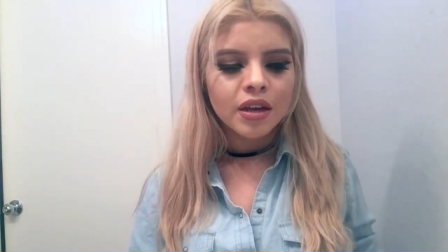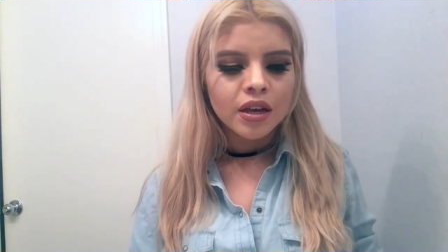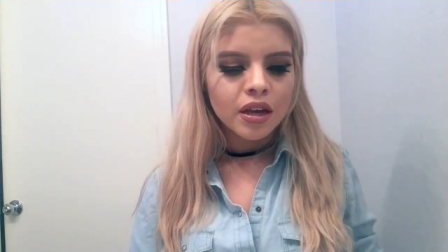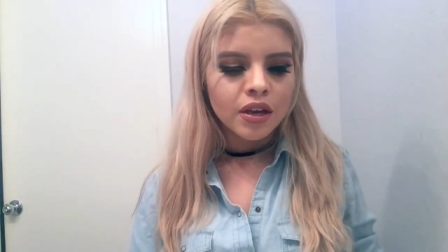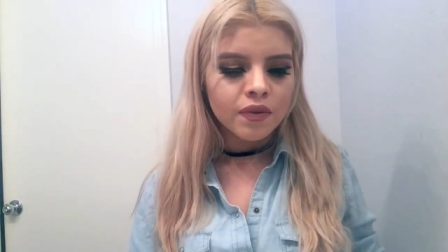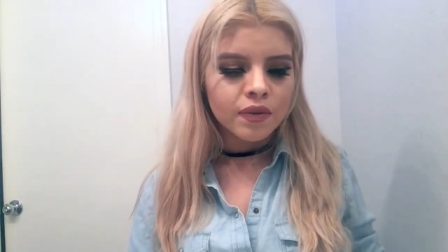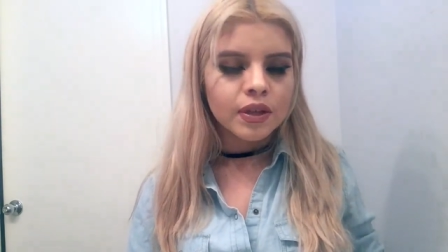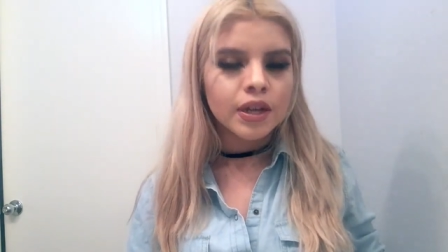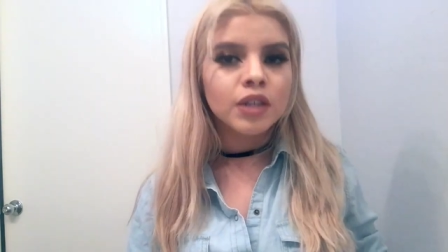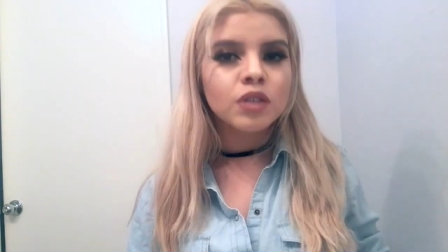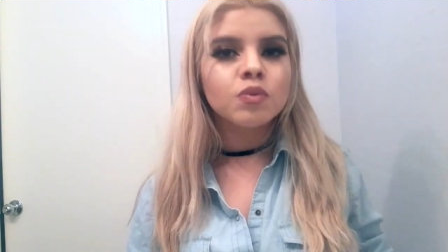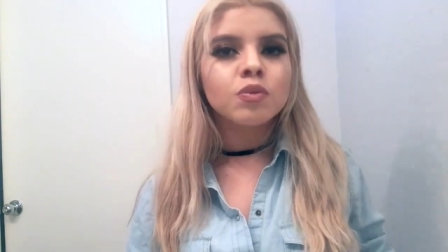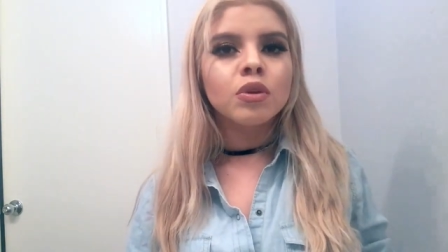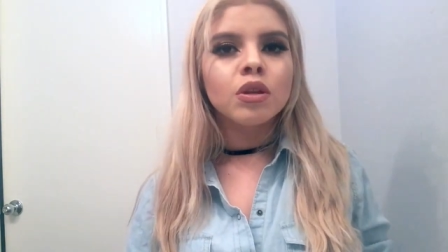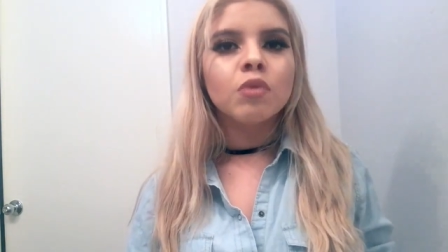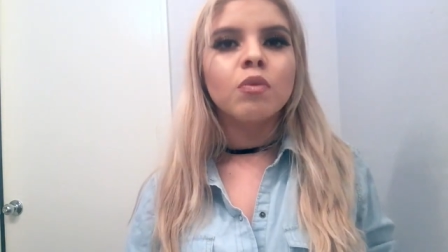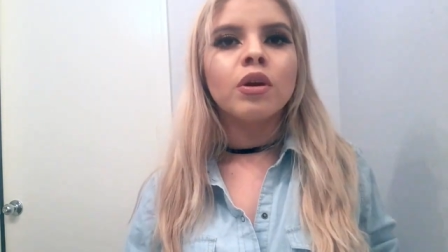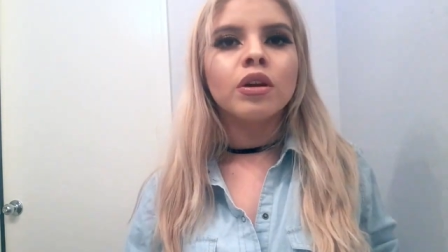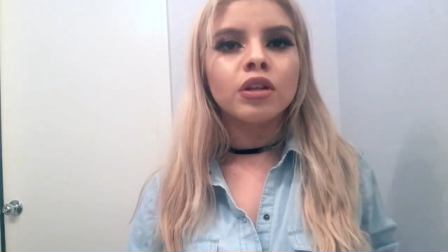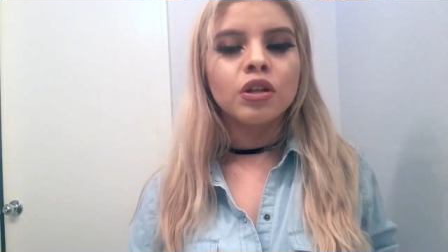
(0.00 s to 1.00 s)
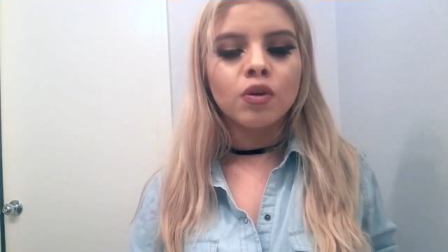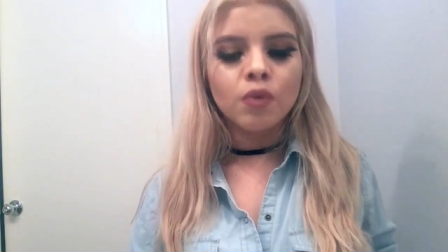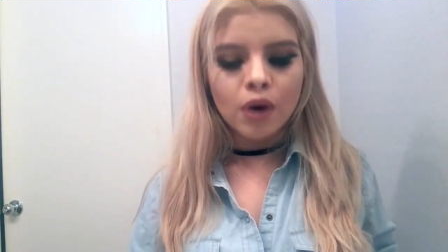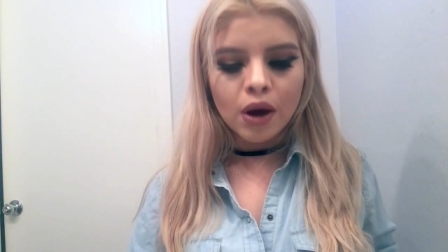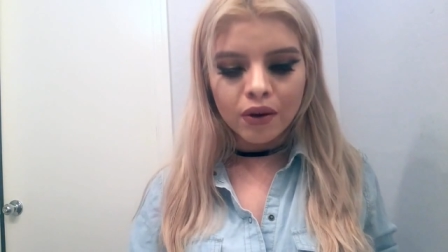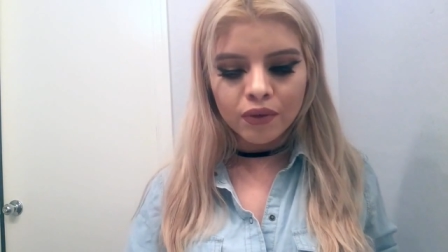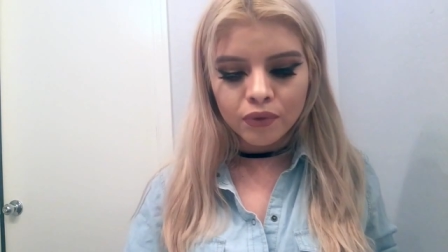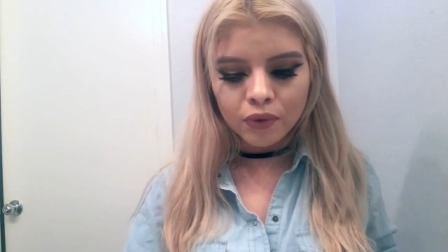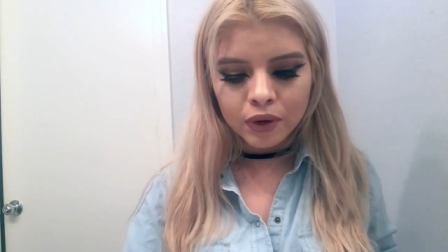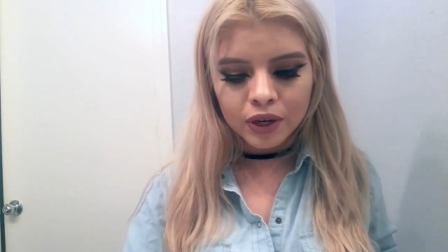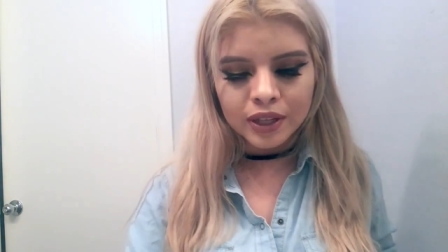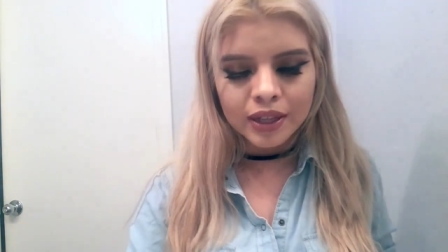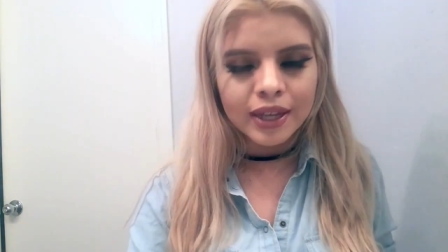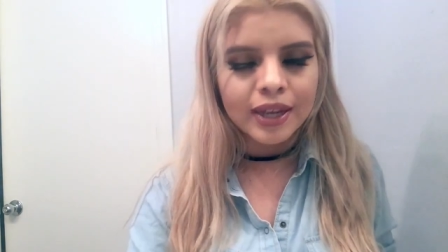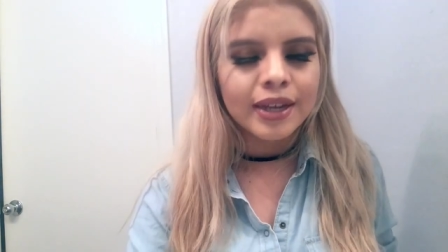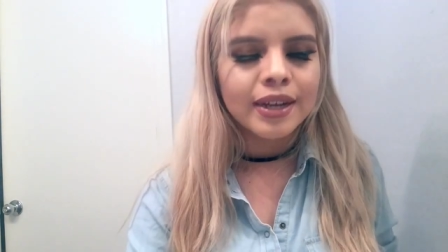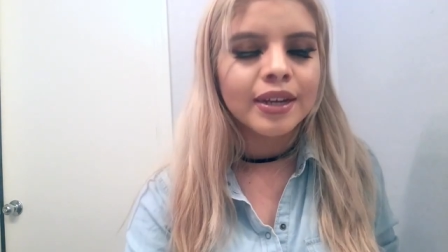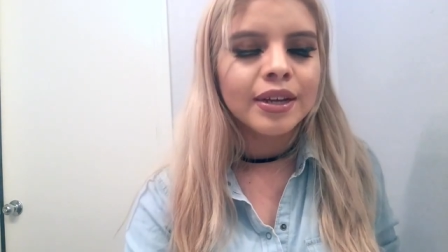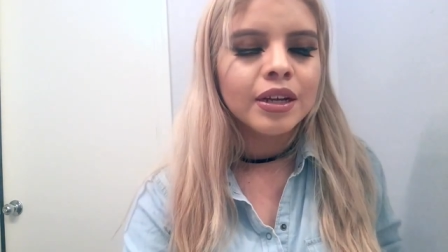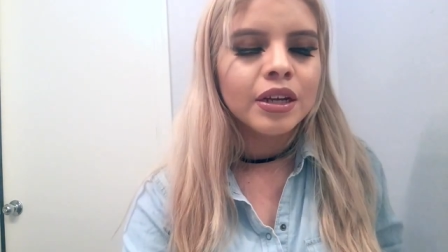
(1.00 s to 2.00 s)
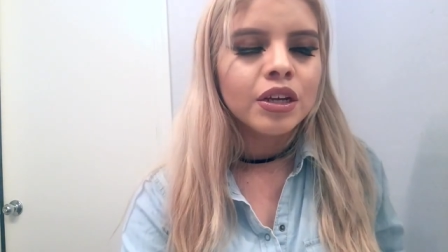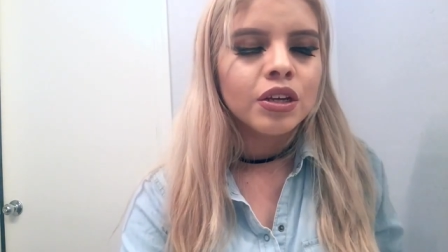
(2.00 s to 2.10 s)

If you guys really want to go out for it, like,